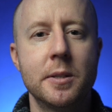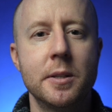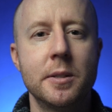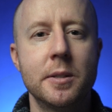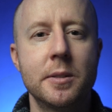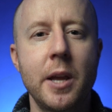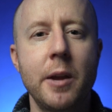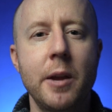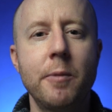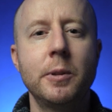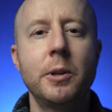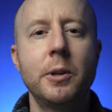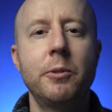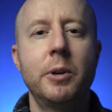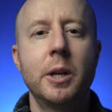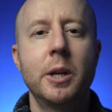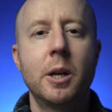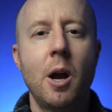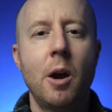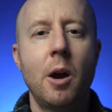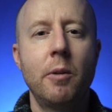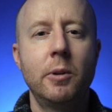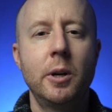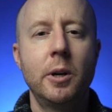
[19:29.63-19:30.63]
in safely
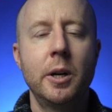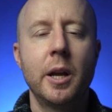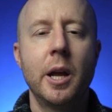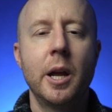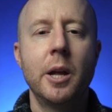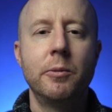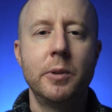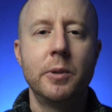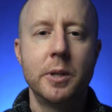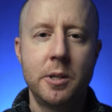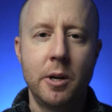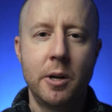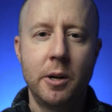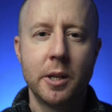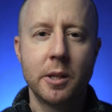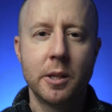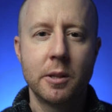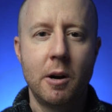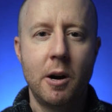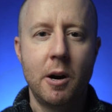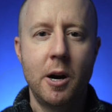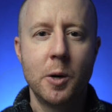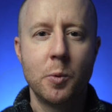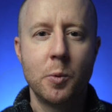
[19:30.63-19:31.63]
recovering and returning
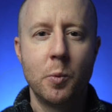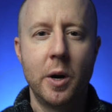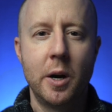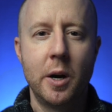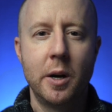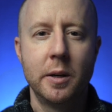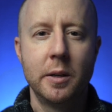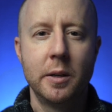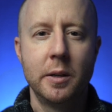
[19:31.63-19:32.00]
the hardware.